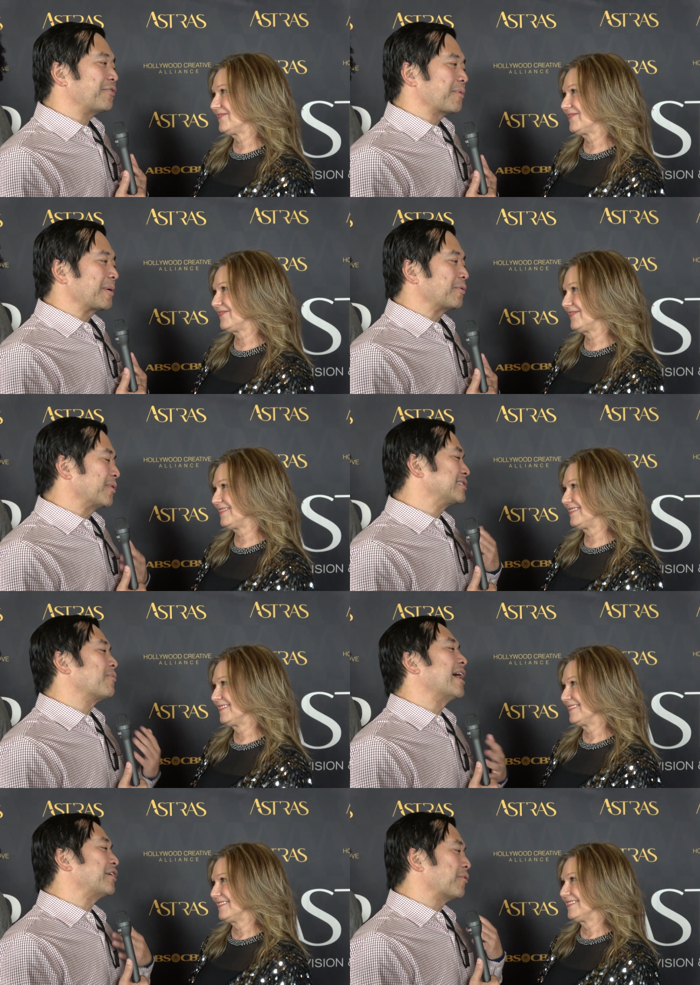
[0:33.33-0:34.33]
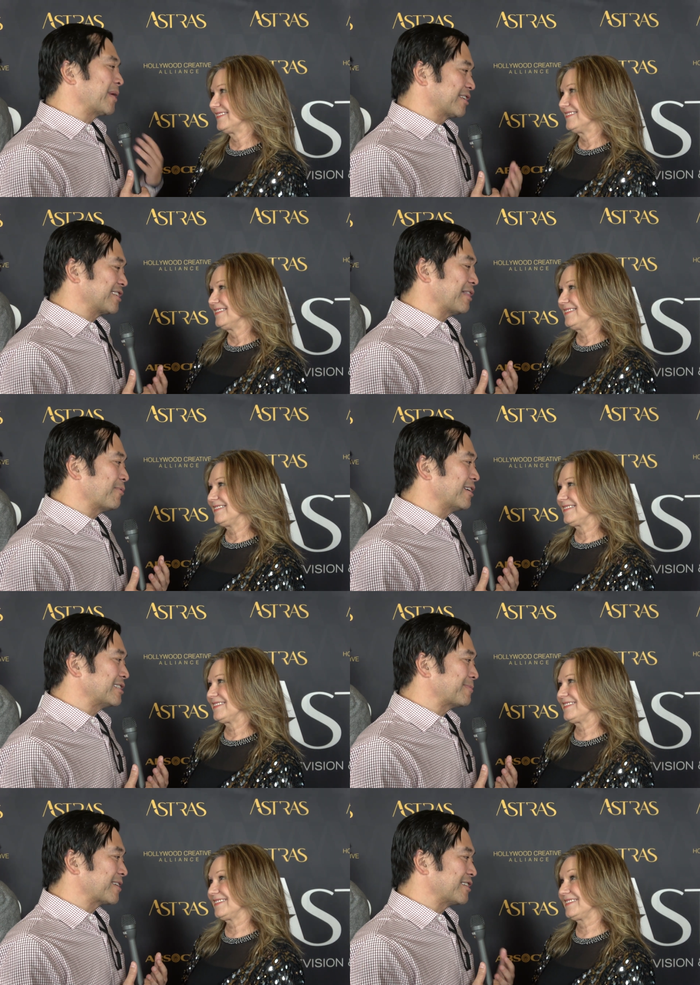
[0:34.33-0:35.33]
Speaker 1: to remember, the reason why you're being celebrated is
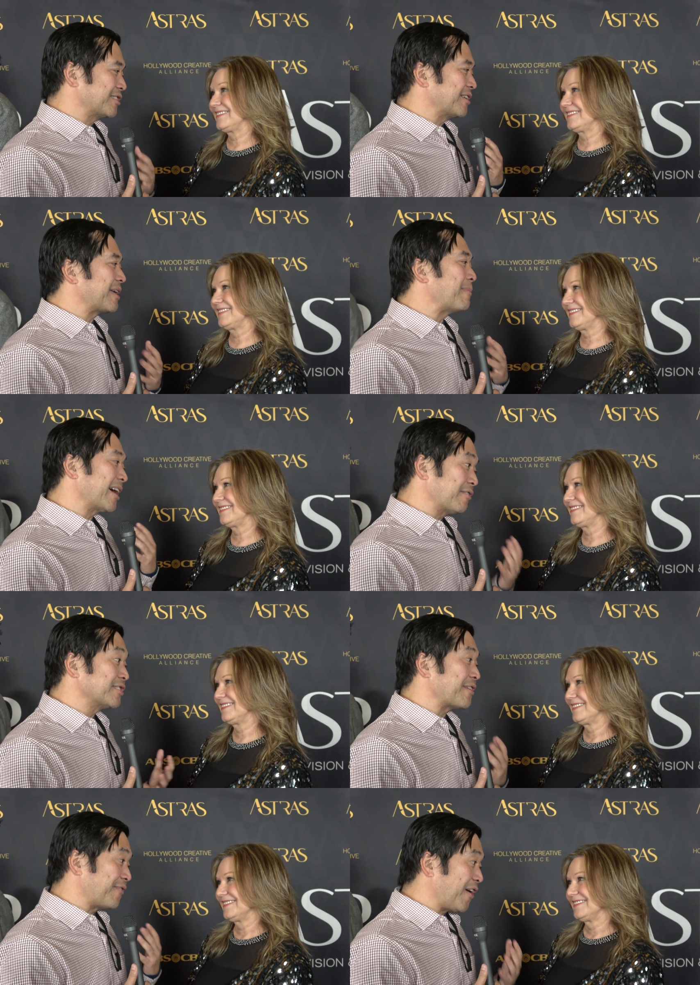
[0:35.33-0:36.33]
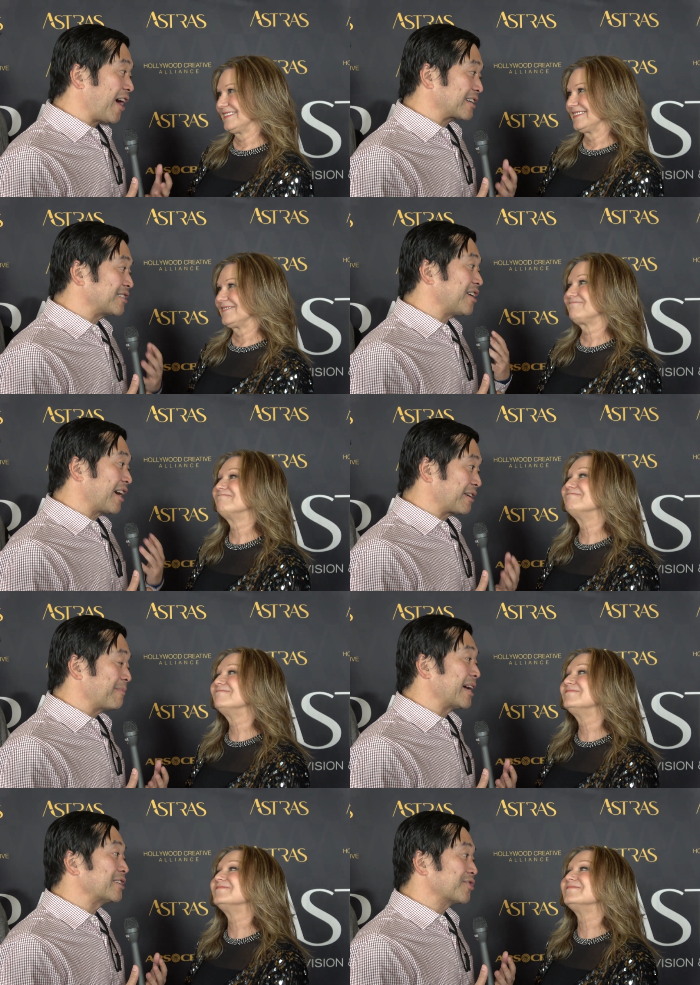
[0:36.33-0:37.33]
because, you know, that Michael J. Fox
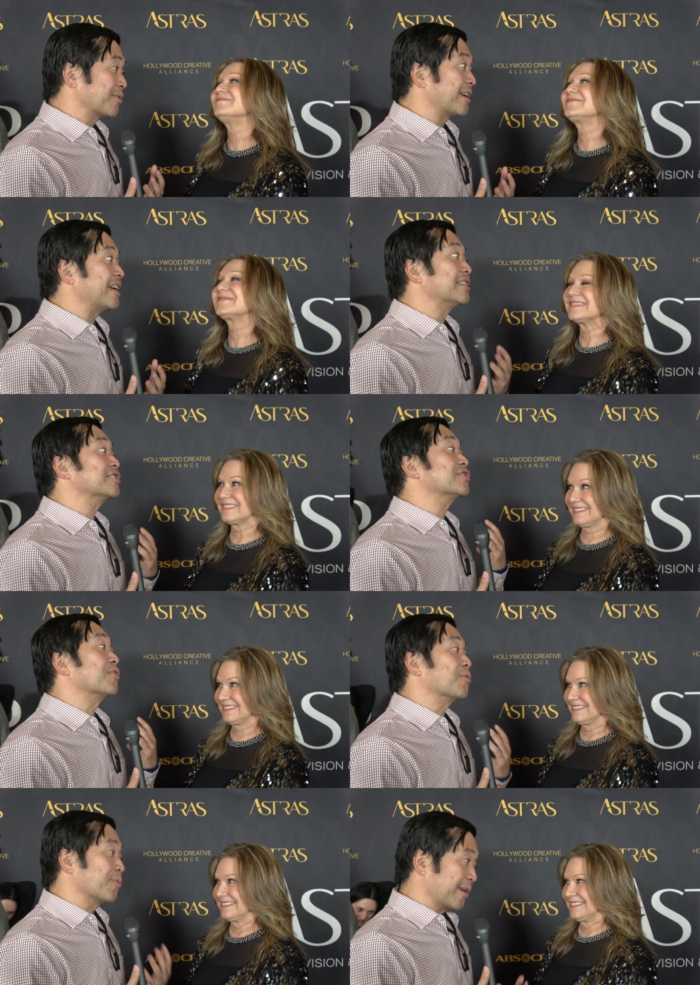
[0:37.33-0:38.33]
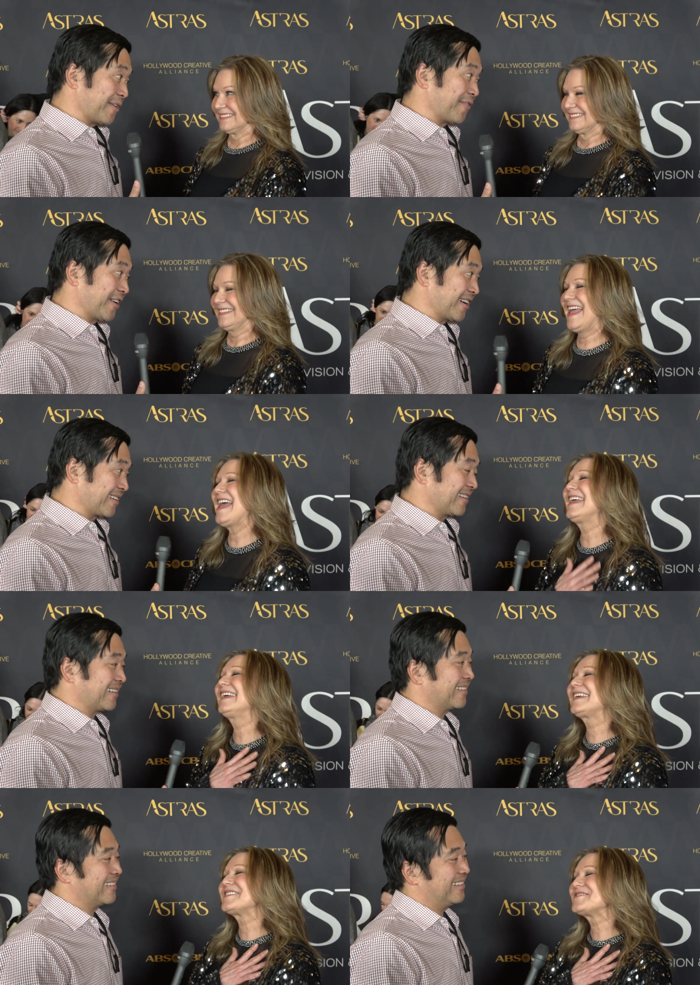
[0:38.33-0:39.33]
documentary is terrific.
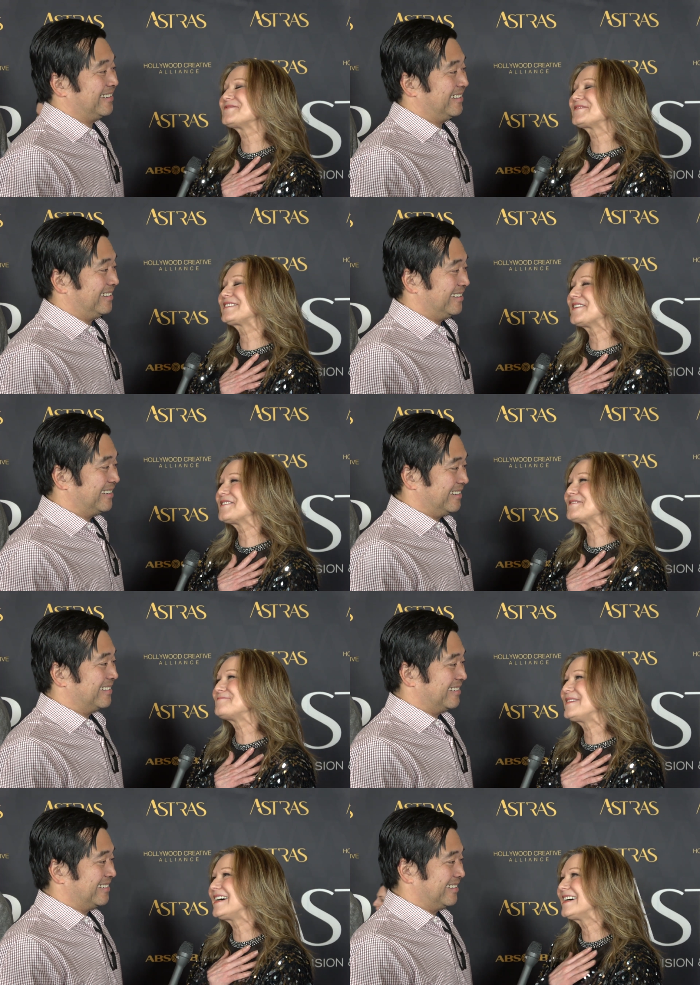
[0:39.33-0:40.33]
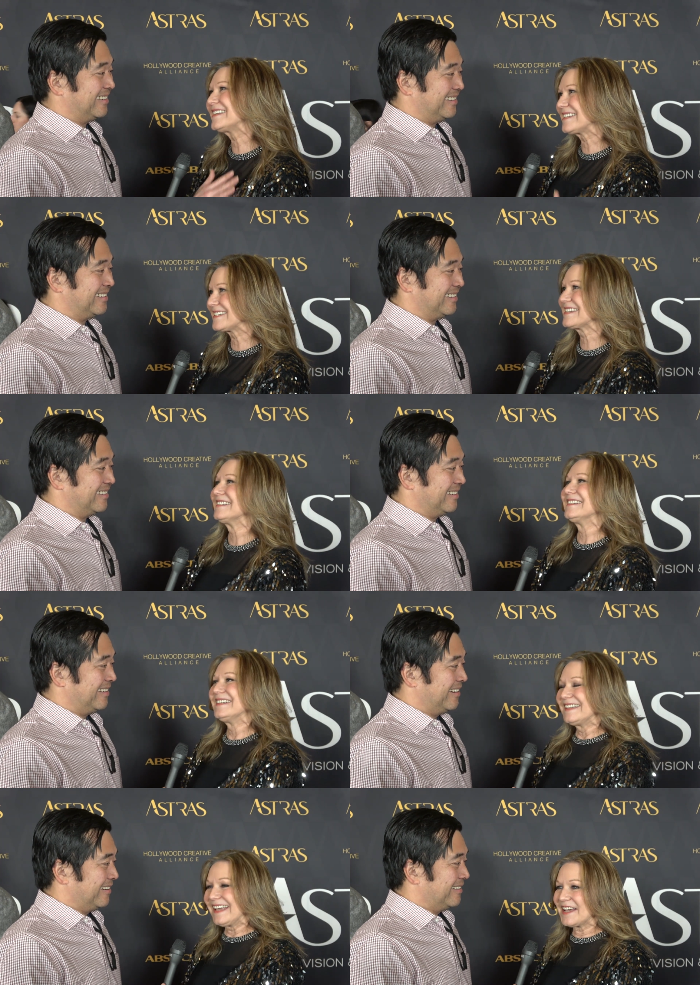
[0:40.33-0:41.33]
Thank
Speaker 2: you so much.
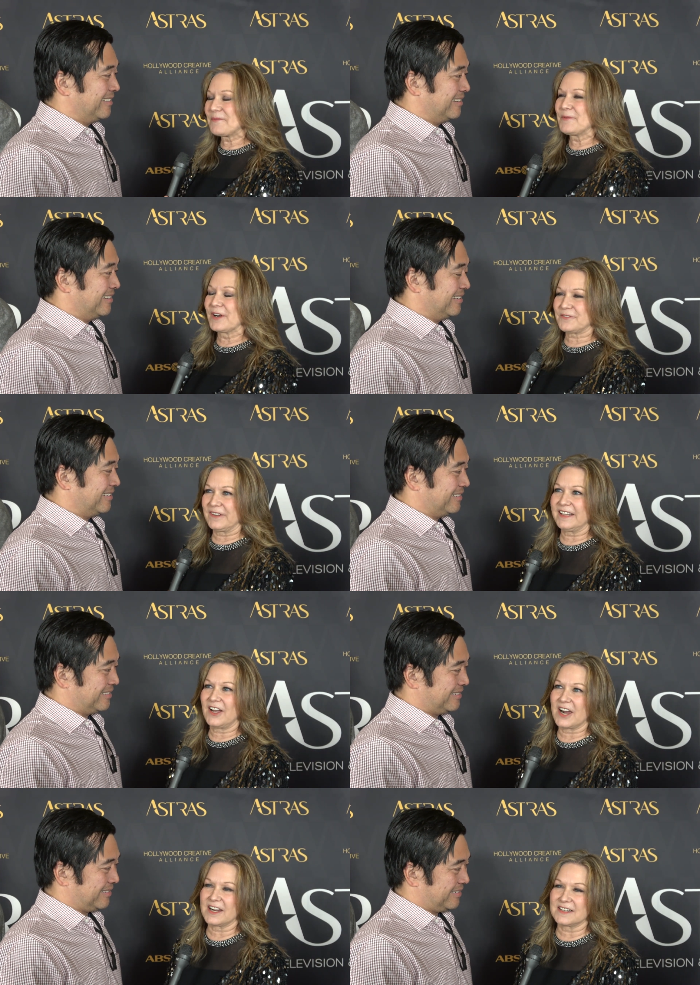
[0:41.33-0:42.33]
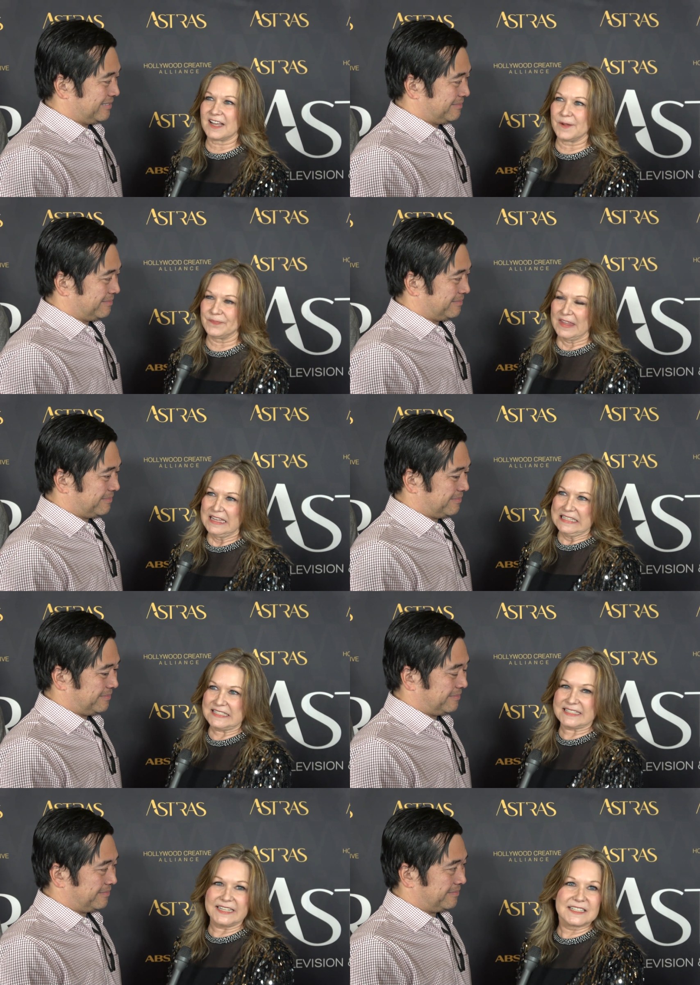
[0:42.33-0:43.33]
Yeah, we worked really hard. Um,
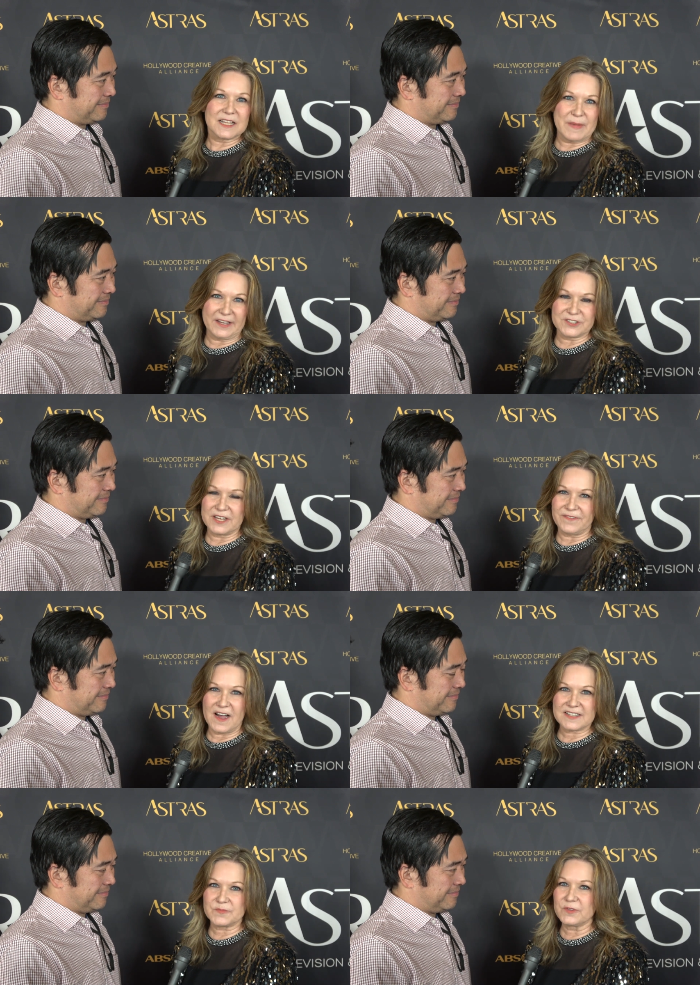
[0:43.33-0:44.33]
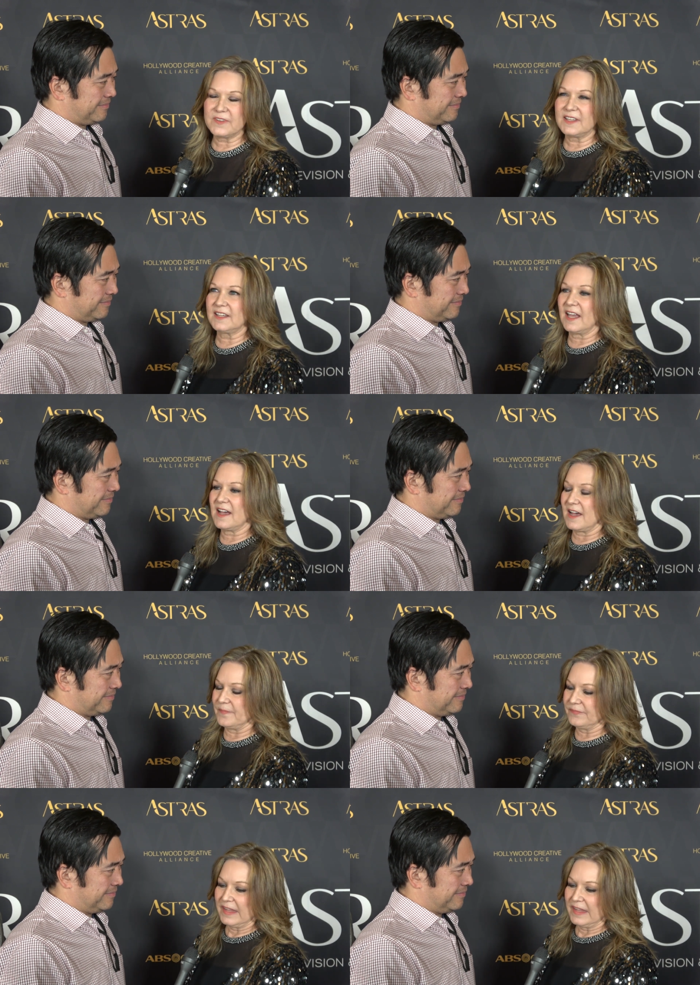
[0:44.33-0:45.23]
still, a Michael J. Fox movie um,